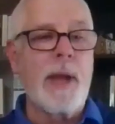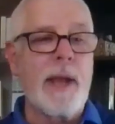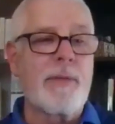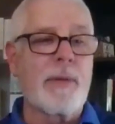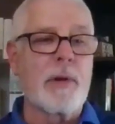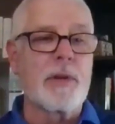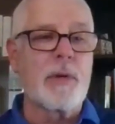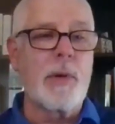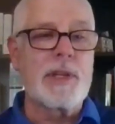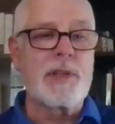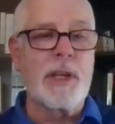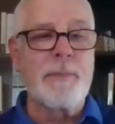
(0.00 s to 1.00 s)
We paid for her
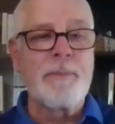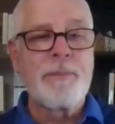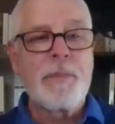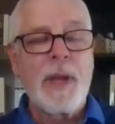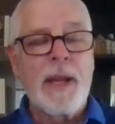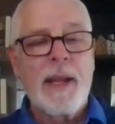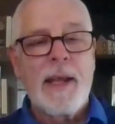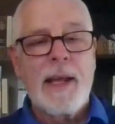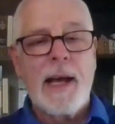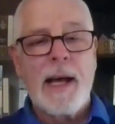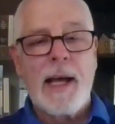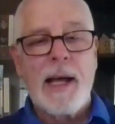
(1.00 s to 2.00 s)
tuition.
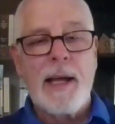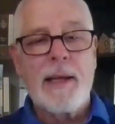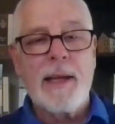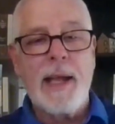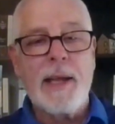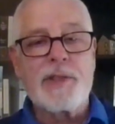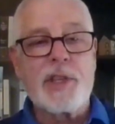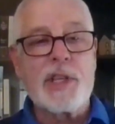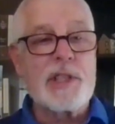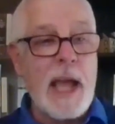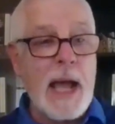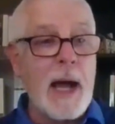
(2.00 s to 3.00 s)
And
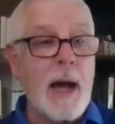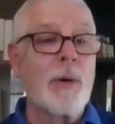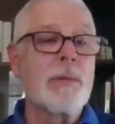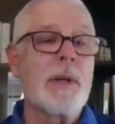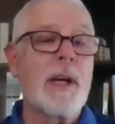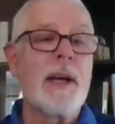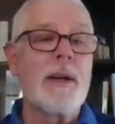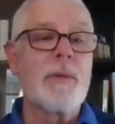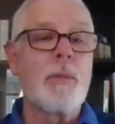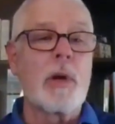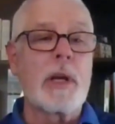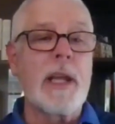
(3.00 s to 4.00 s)
she's now
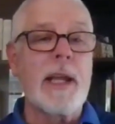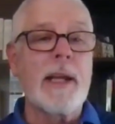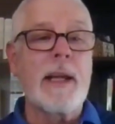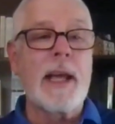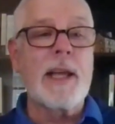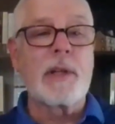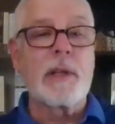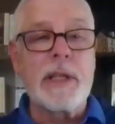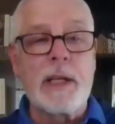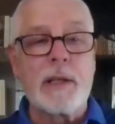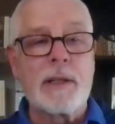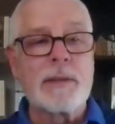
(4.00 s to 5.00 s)
working as a
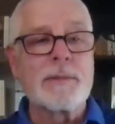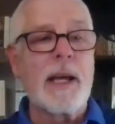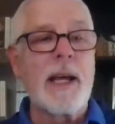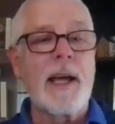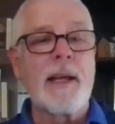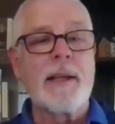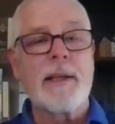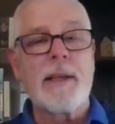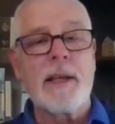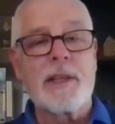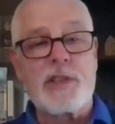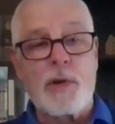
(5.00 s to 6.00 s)
legal
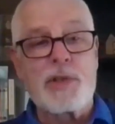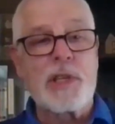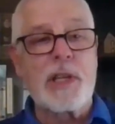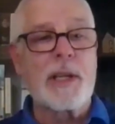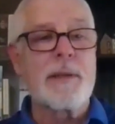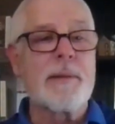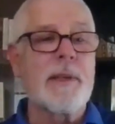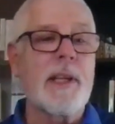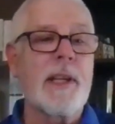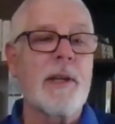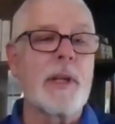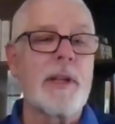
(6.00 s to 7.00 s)
associate
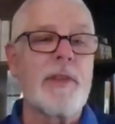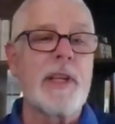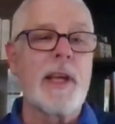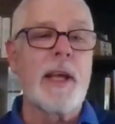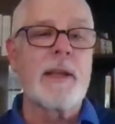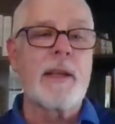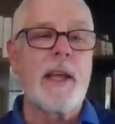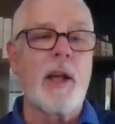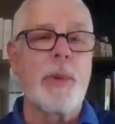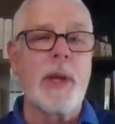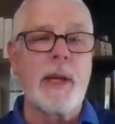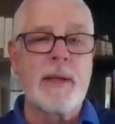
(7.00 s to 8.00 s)
in Bolivia,
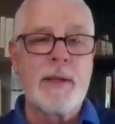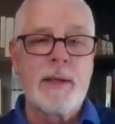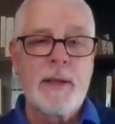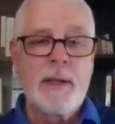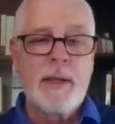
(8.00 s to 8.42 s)
helping